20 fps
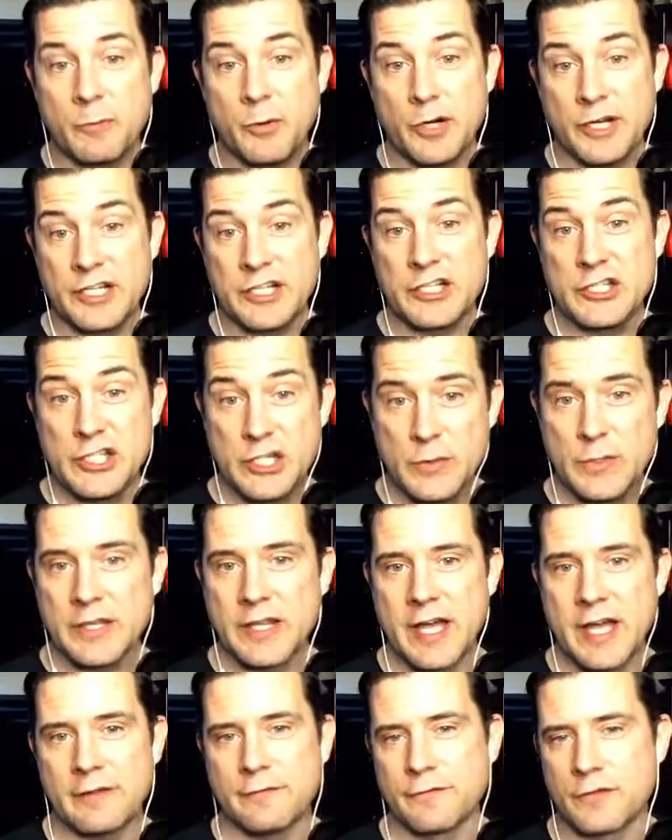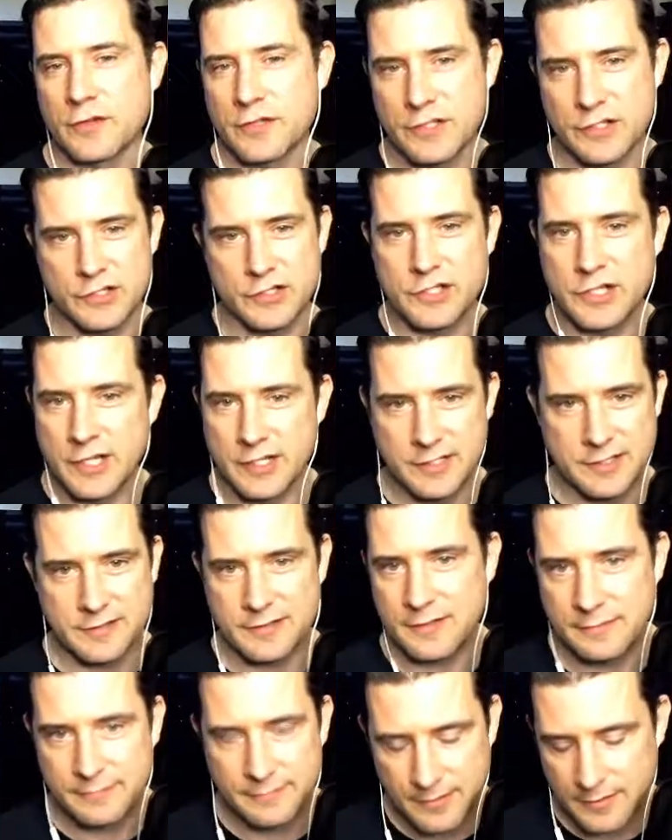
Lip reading: put into doing that versus just